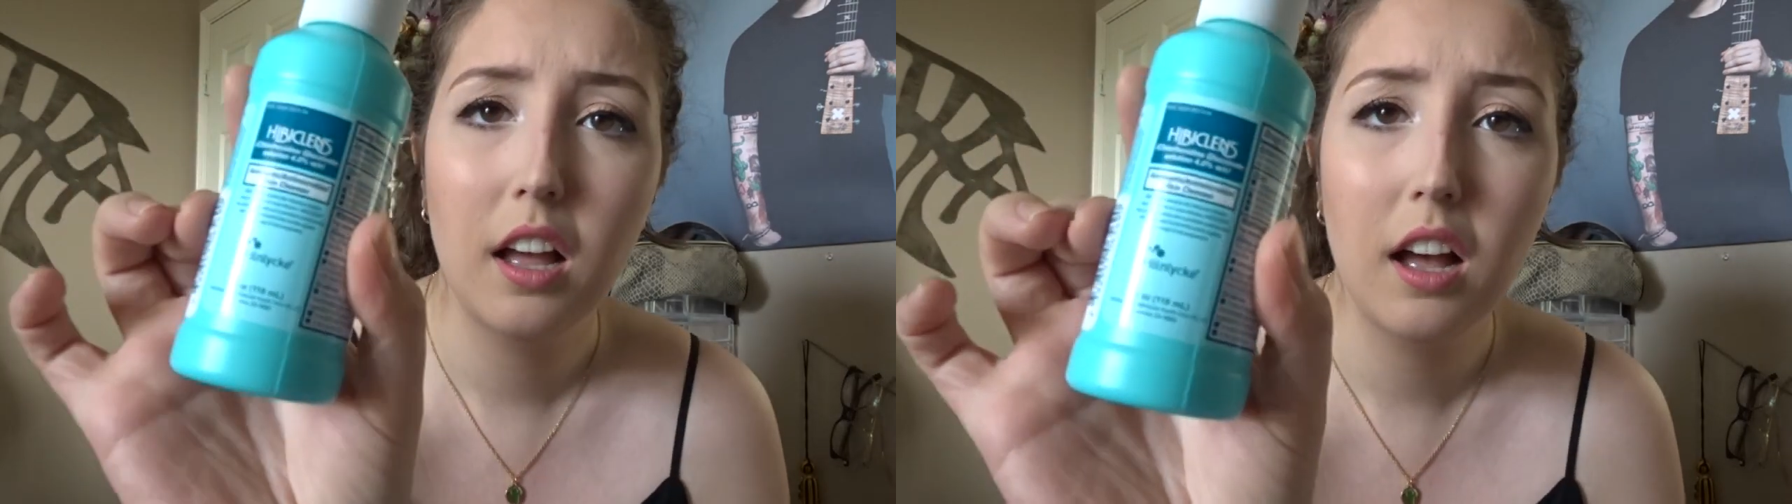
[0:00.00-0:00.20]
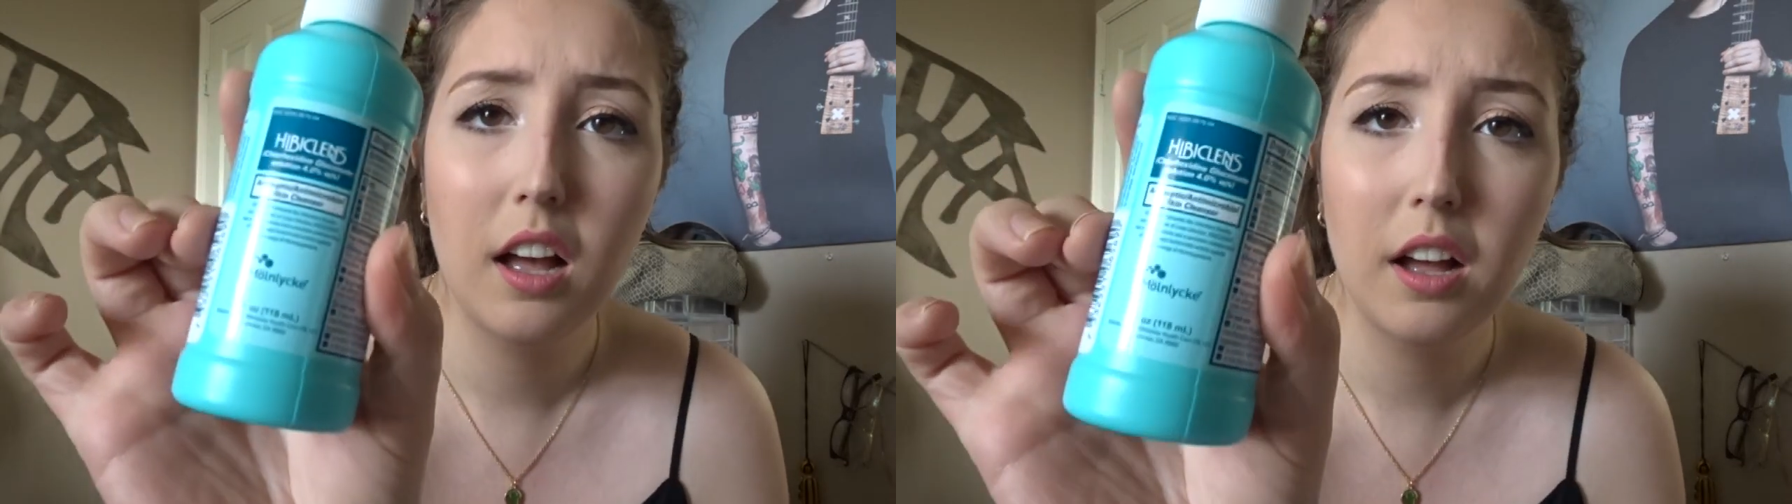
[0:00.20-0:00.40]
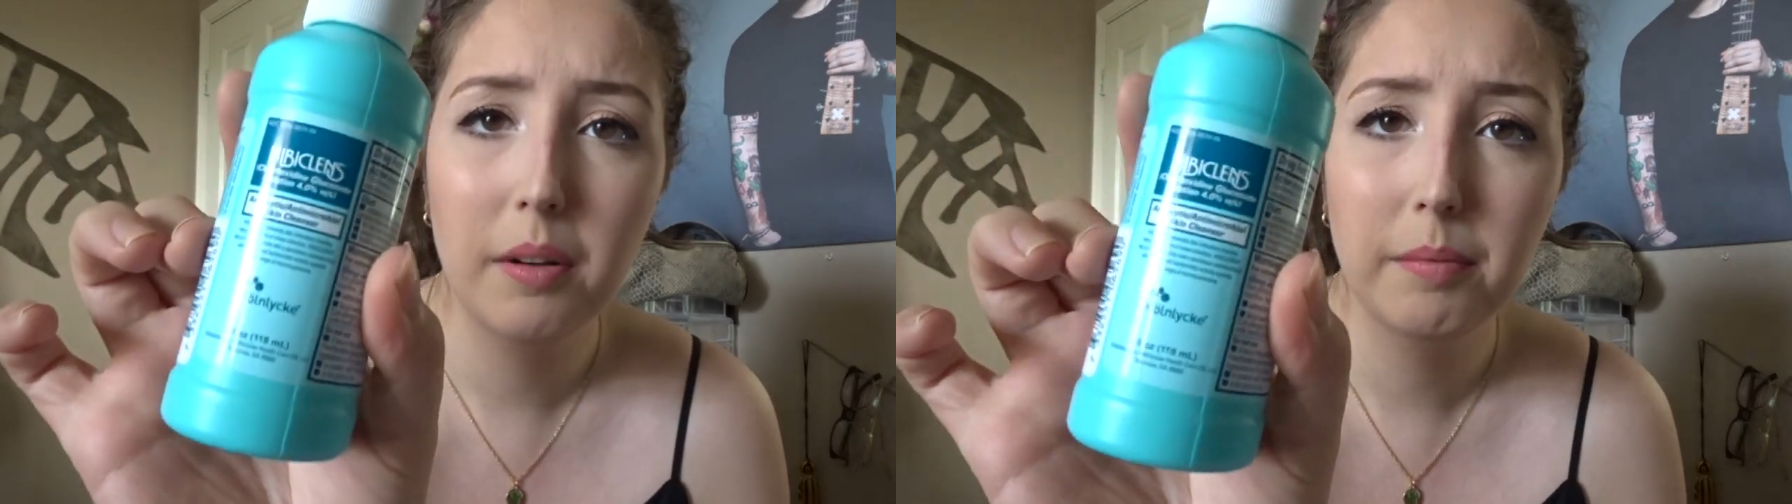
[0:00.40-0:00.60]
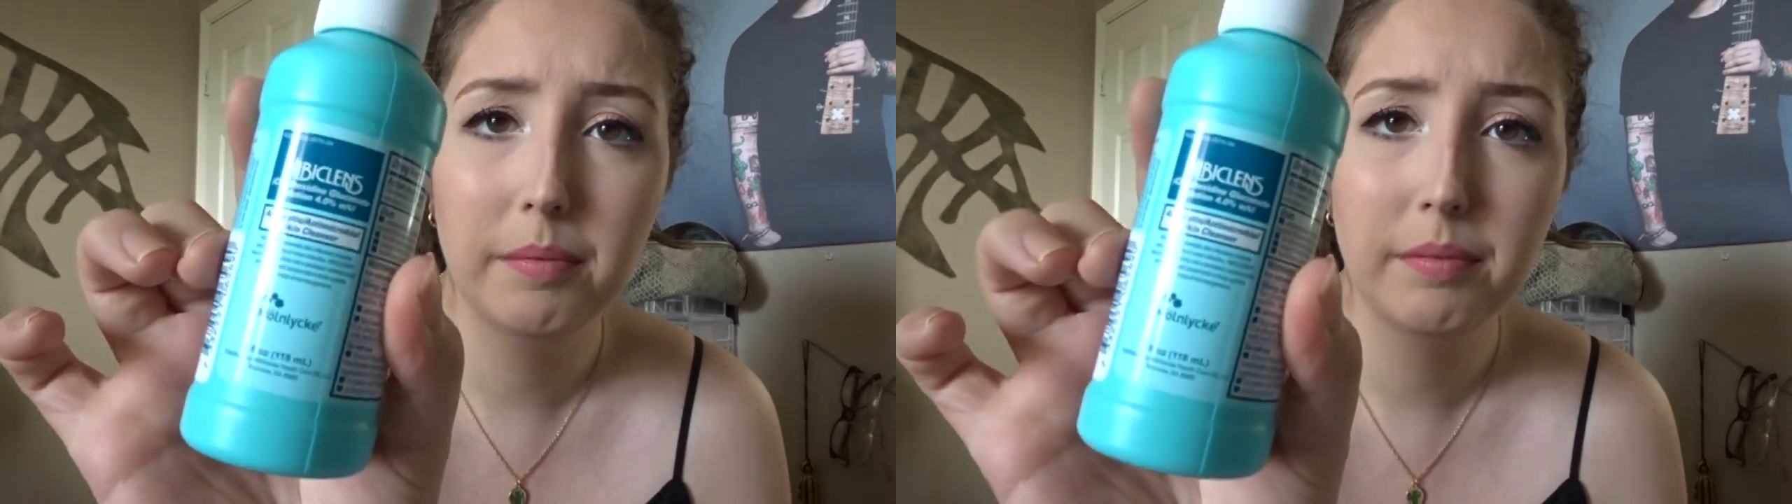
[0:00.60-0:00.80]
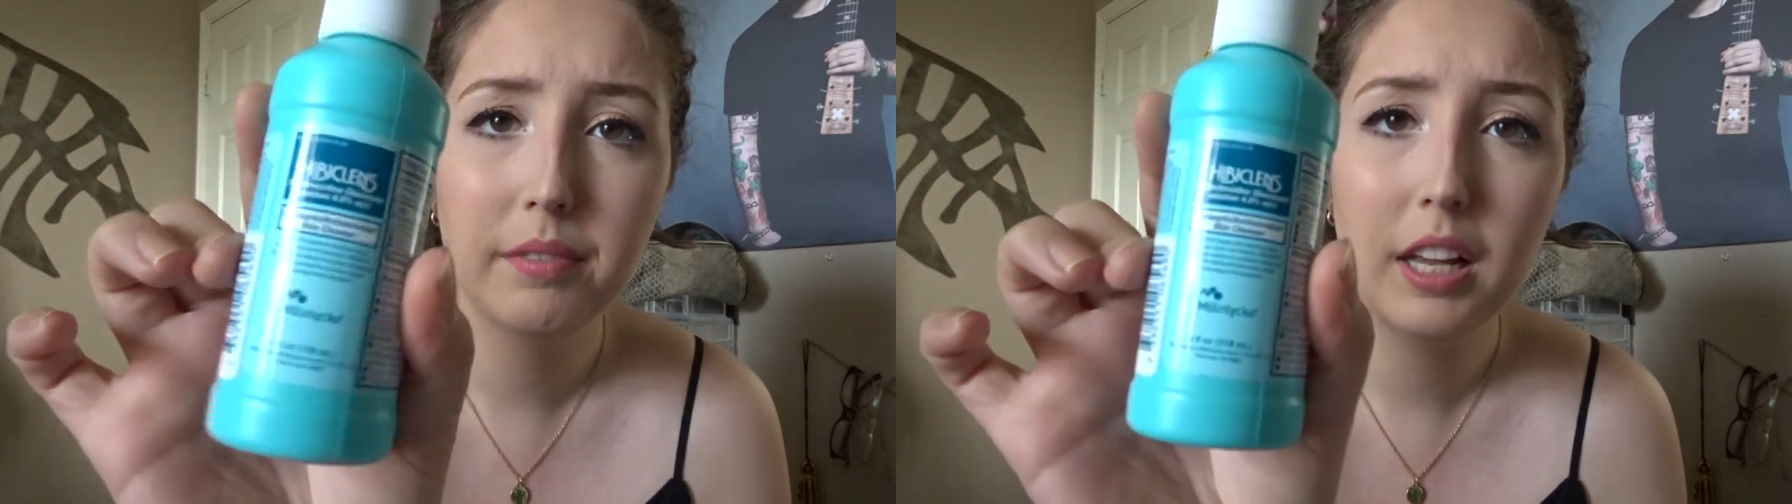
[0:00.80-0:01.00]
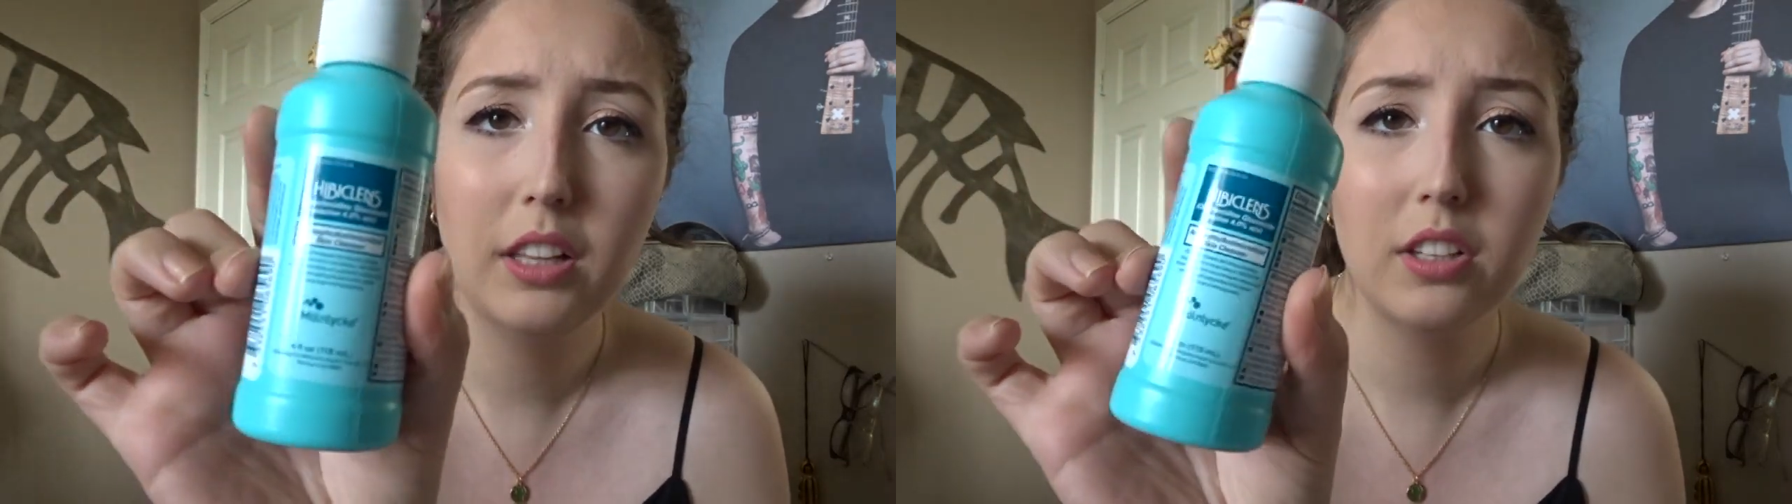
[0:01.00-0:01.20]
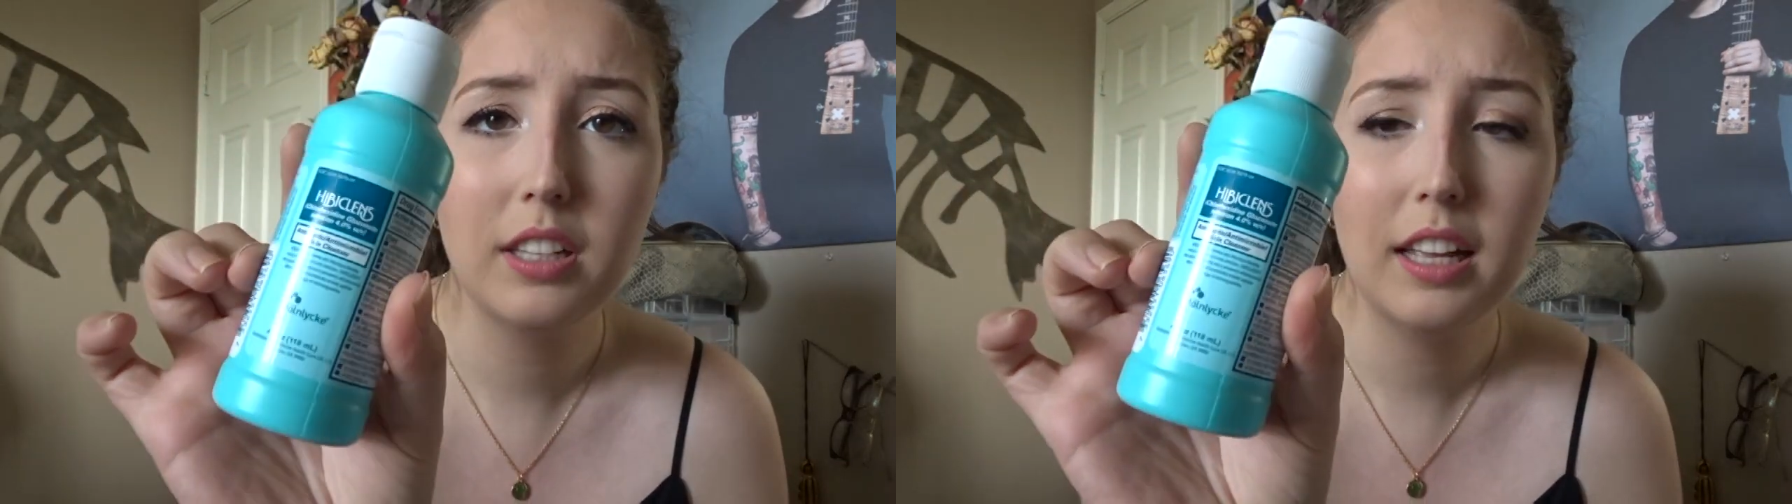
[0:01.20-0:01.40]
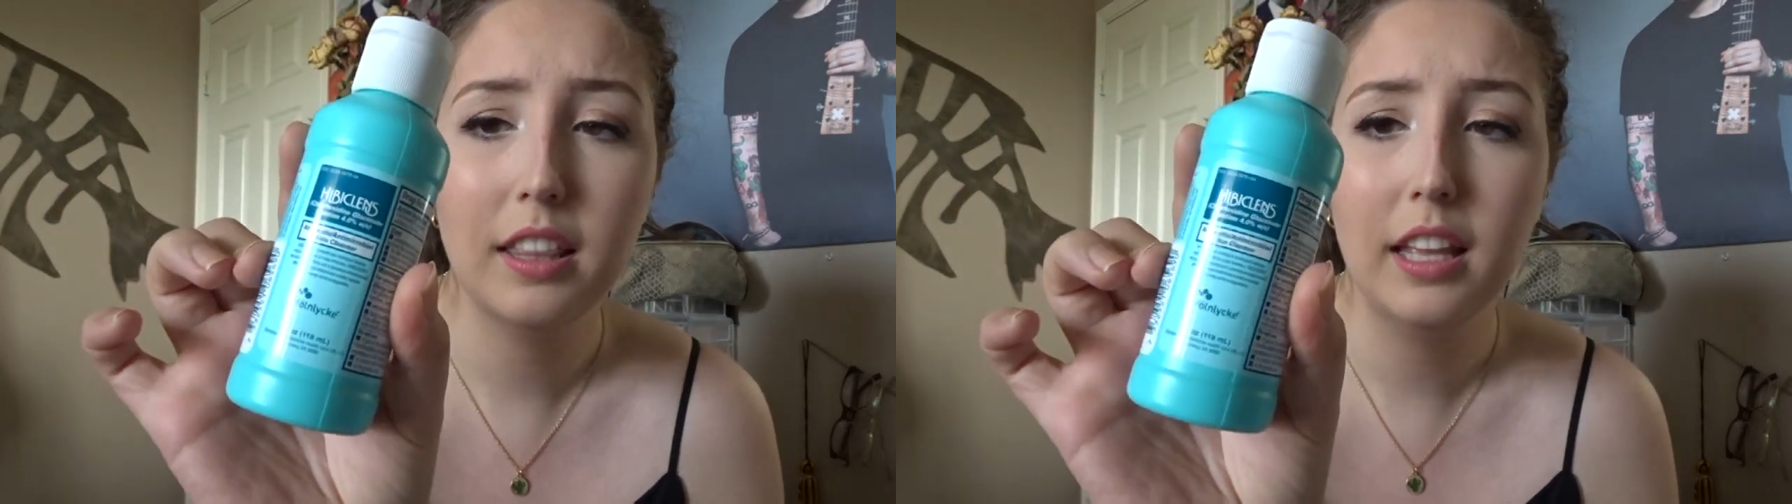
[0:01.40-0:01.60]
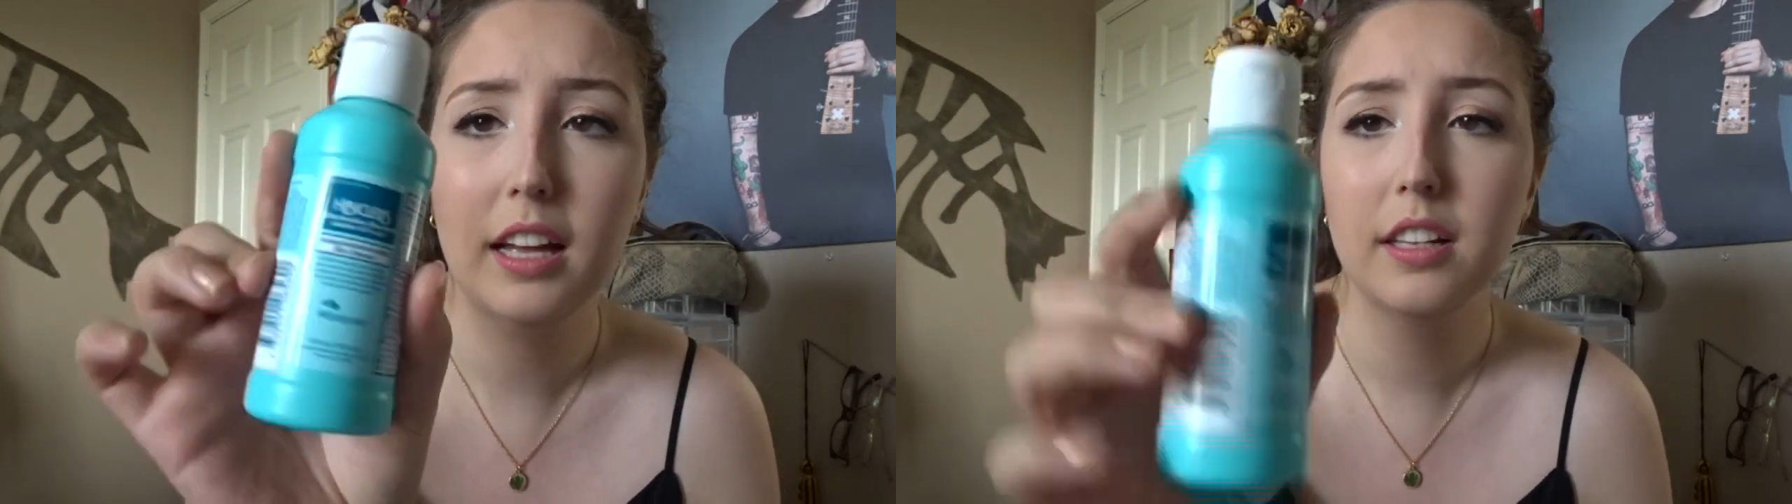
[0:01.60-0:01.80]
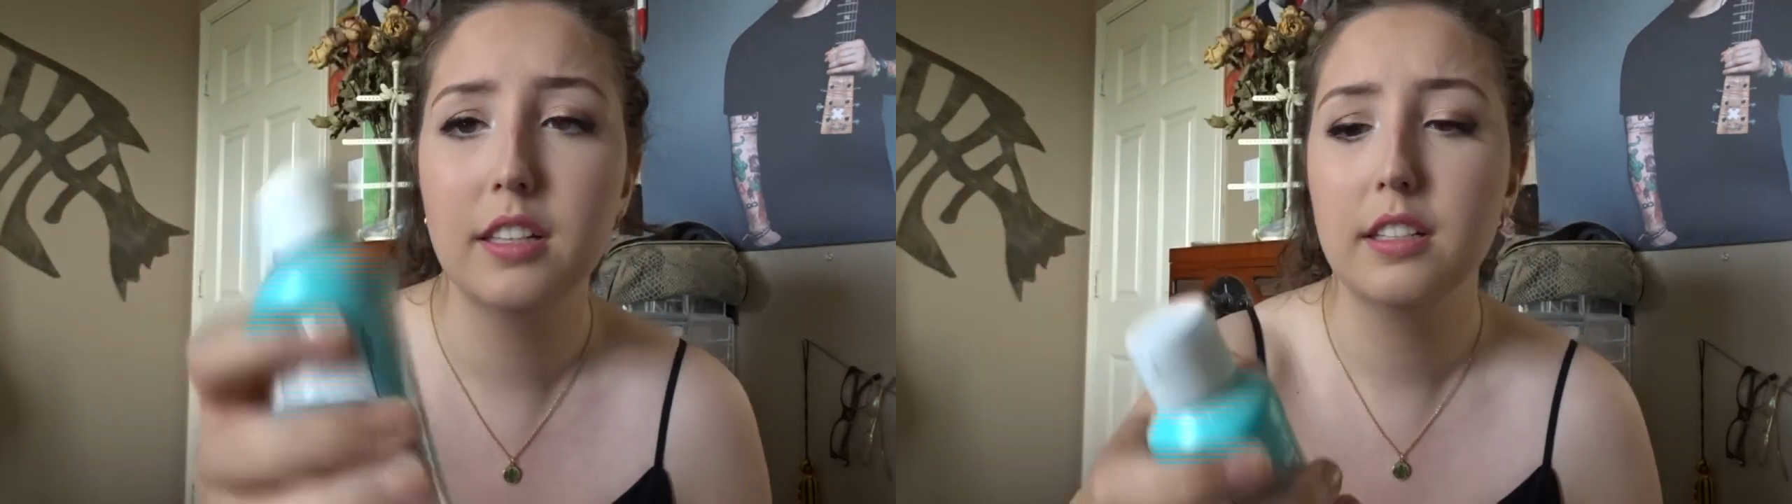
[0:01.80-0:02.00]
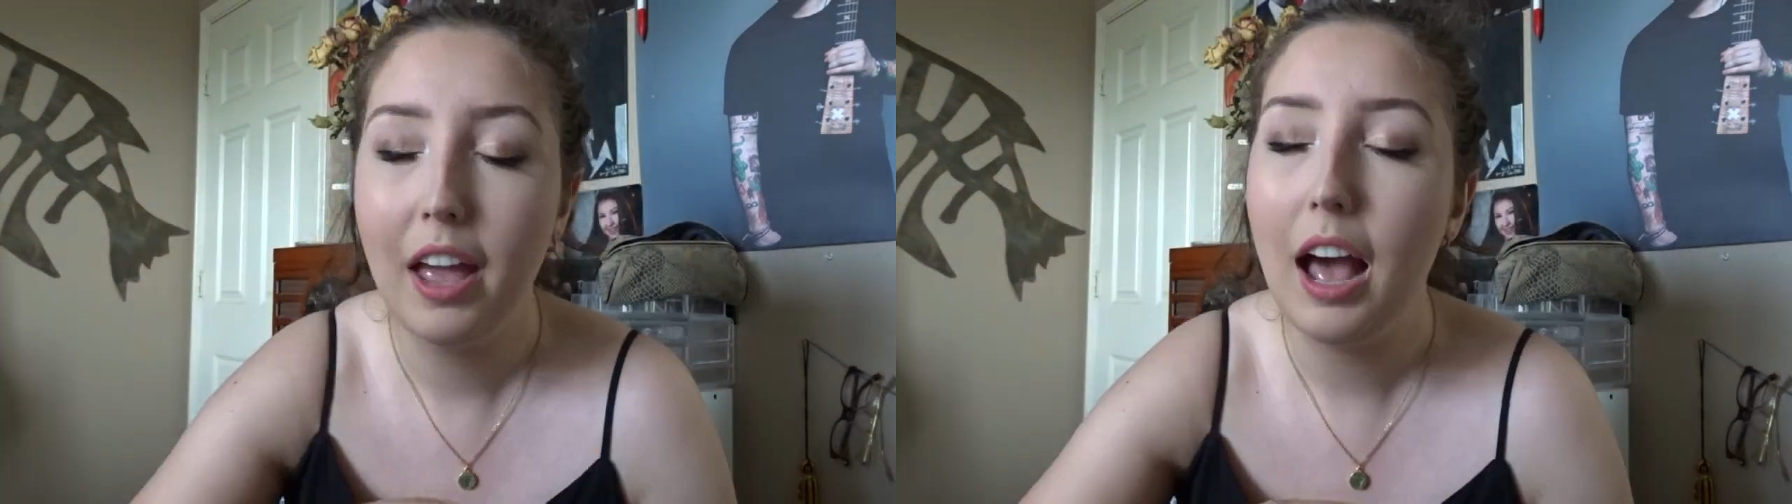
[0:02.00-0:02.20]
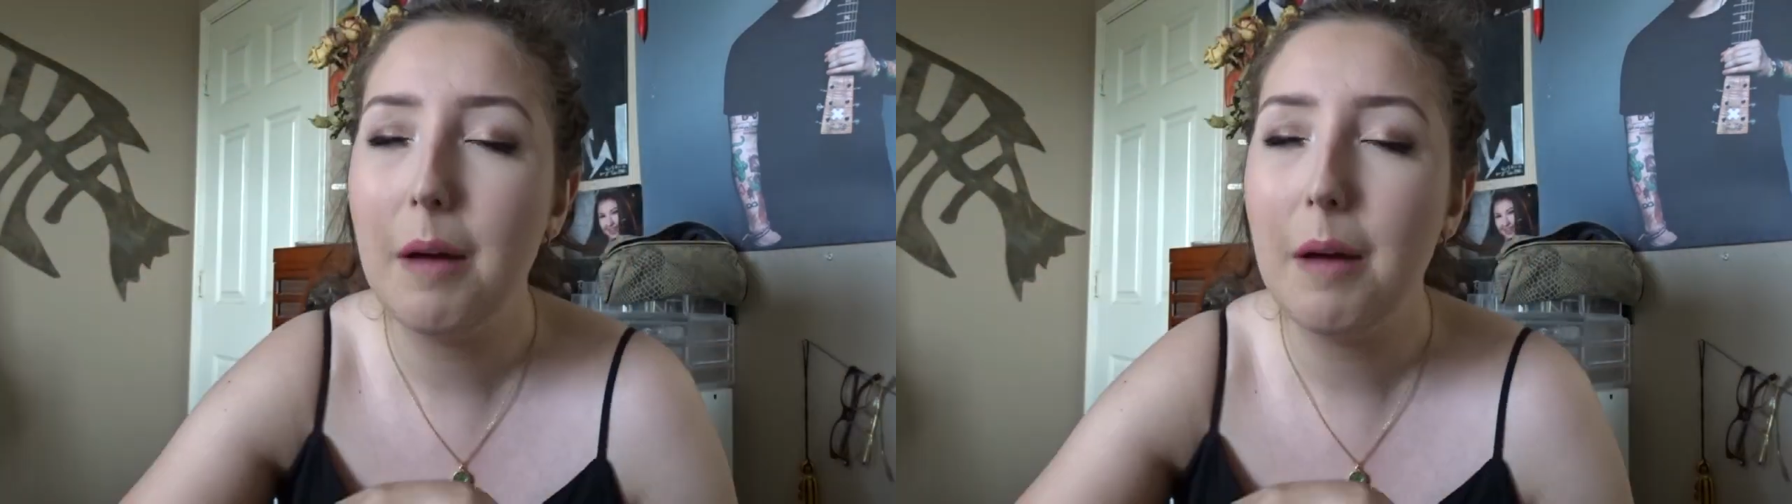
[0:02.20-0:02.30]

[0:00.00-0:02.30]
It looks like this.